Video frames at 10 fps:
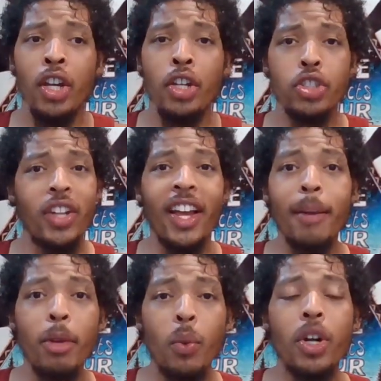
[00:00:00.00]
So that
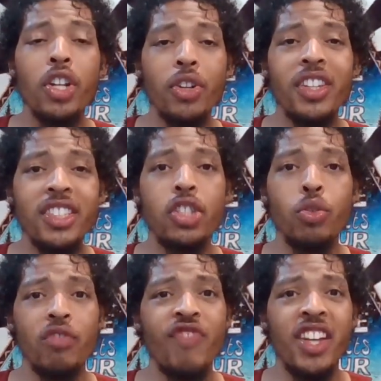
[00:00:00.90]
could be one of your things that
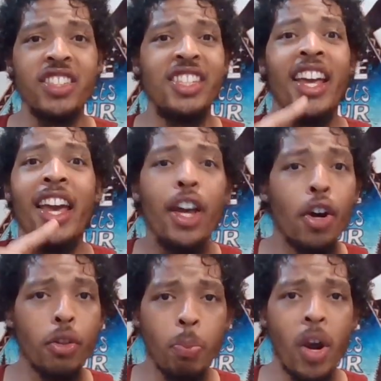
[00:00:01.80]
you invest in:
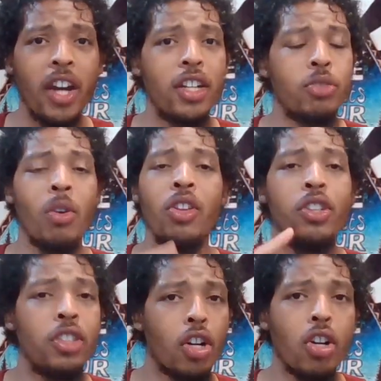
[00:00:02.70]
health products, whether
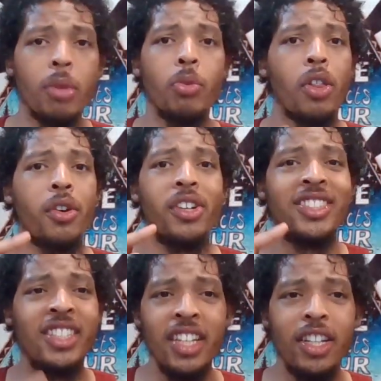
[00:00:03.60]
it's herb, whether
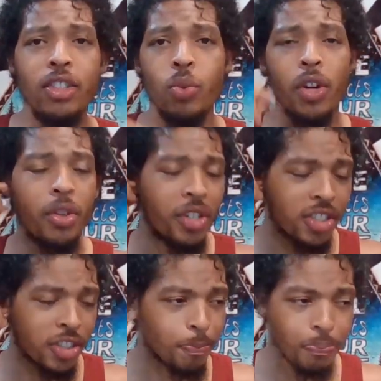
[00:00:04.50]
it's teas, whether
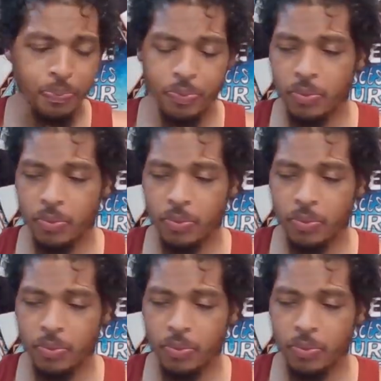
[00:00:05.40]
it's